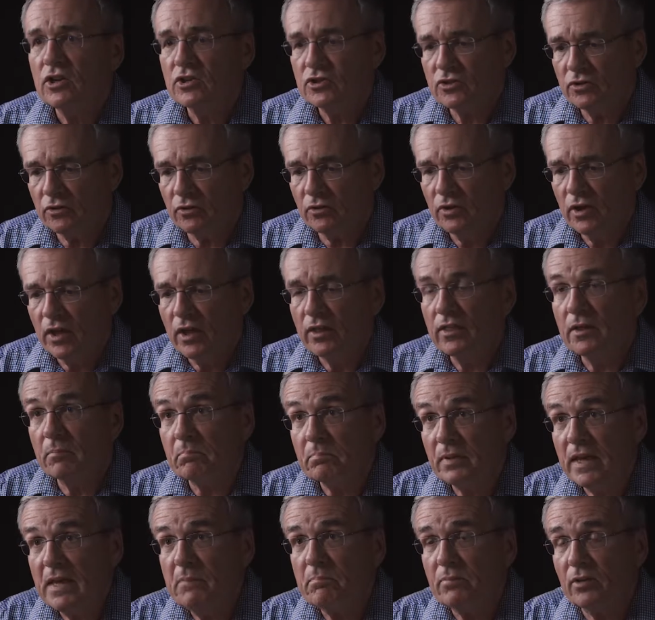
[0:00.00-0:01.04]
So the
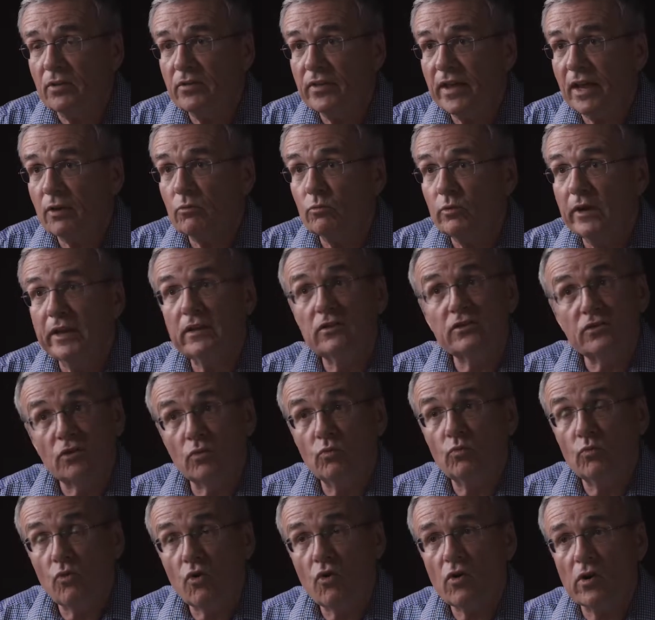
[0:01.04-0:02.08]
people that went to
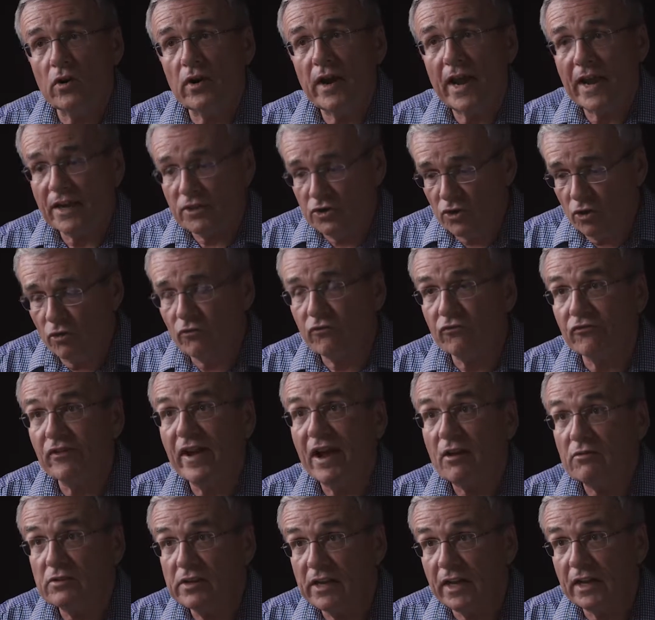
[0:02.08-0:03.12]
war had no
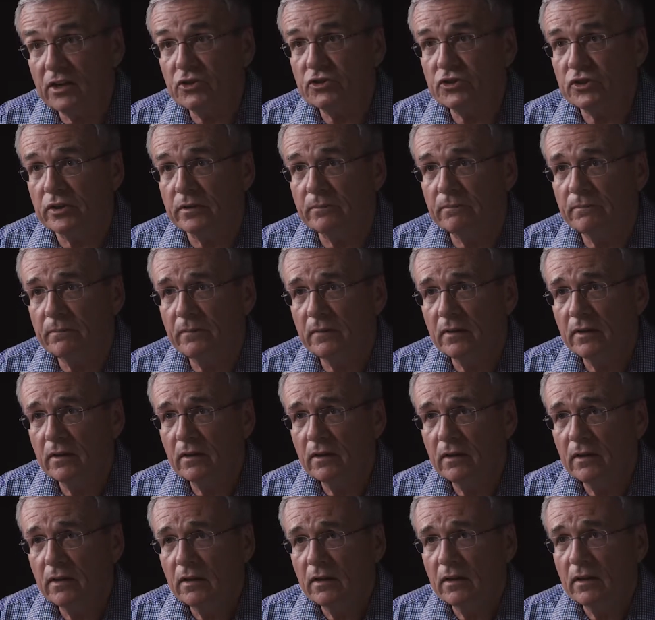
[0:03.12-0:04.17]
foundation,
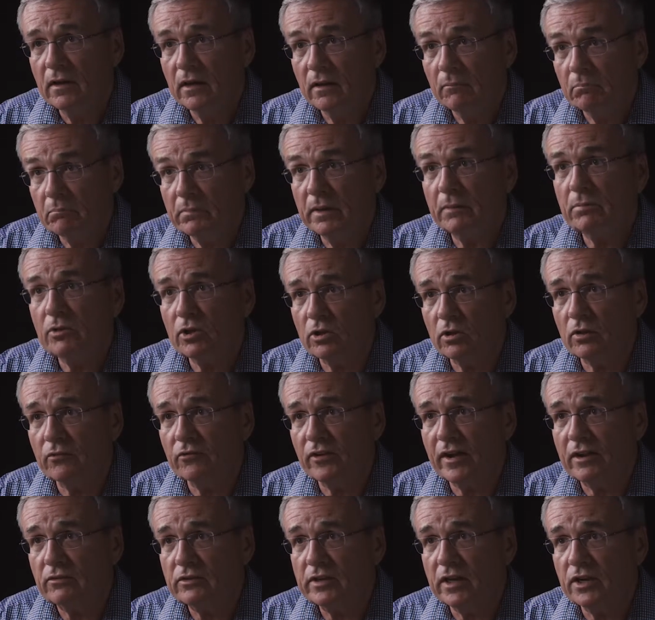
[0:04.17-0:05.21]
biblical
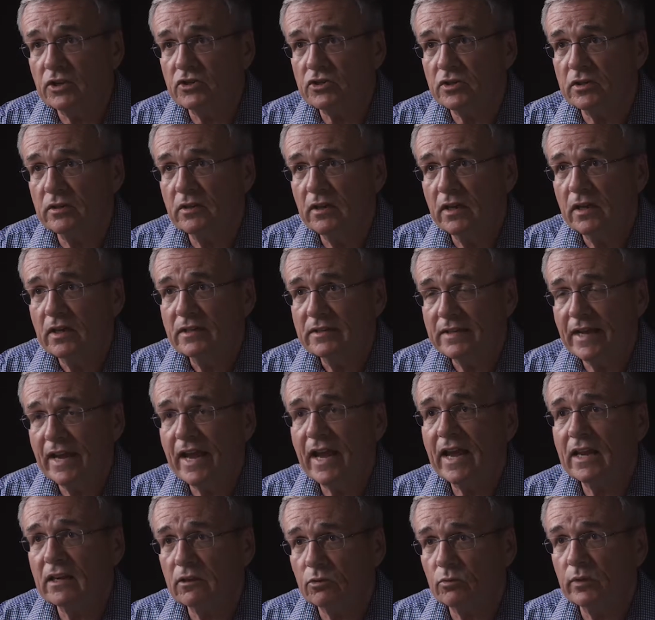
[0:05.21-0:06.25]
foundation, to
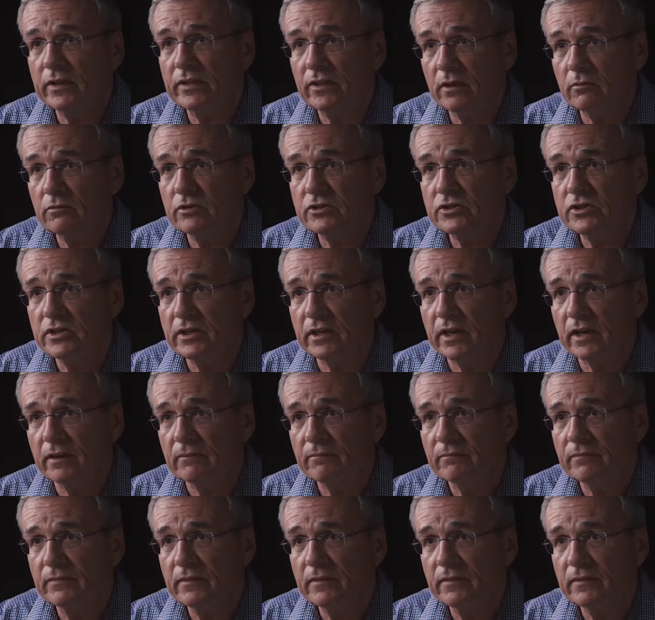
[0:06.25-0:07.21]
handle what they were seeing.